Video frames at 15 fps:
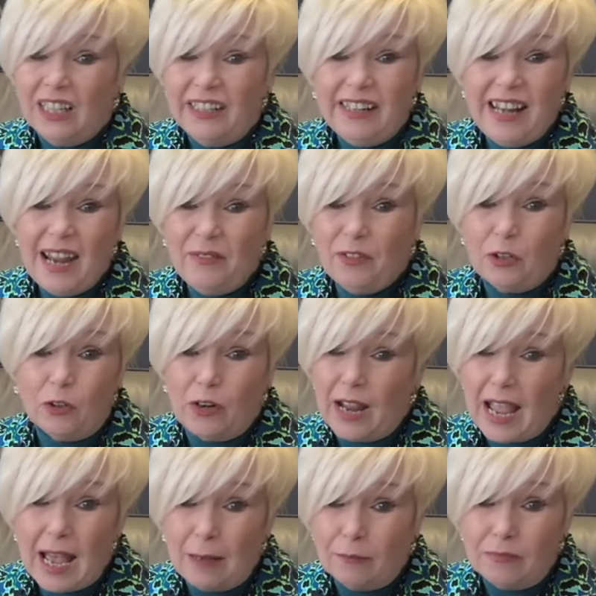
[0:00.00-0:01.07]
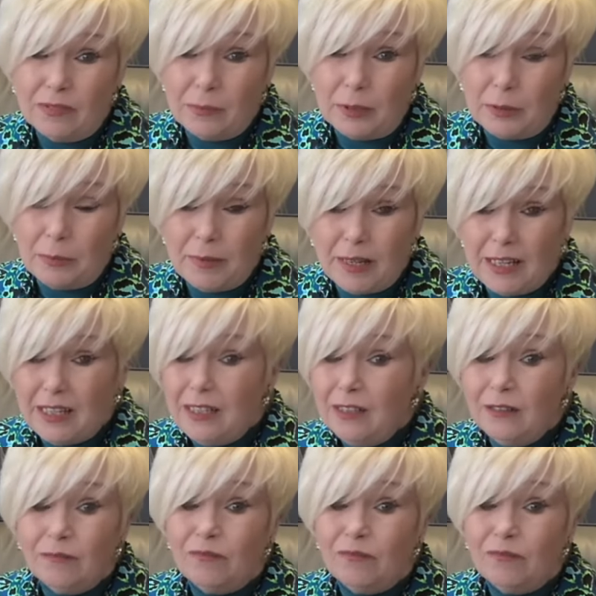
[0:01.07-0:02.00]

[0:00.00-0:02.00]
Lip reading: Never gonna happen with me.